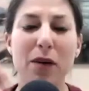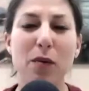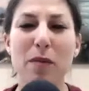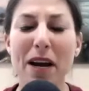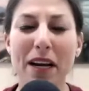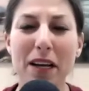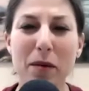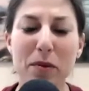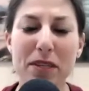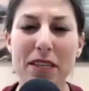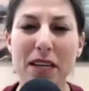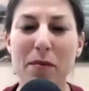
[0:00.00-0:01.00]
we back up a
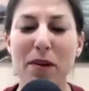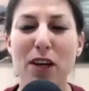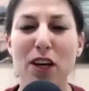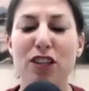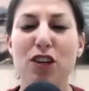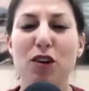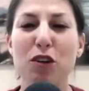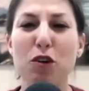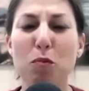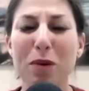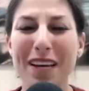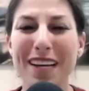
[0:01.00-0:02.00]
step? So you
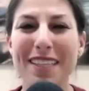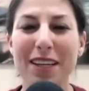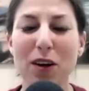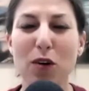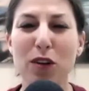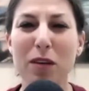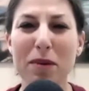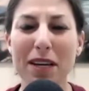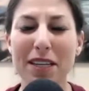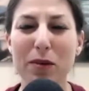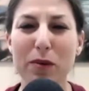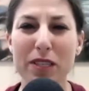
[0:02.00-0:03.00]
picked it only because
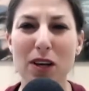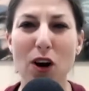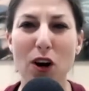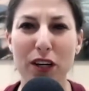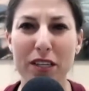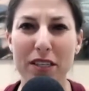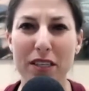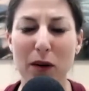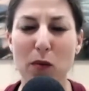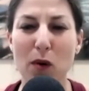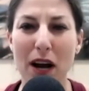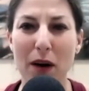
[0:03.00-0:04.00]
it was the hardest thing.
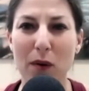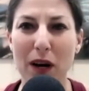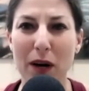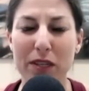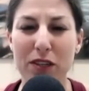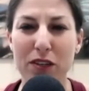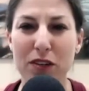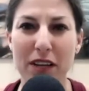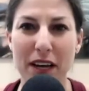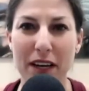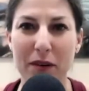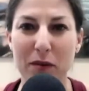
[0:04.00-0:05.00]
Why, why hardest. would you do that?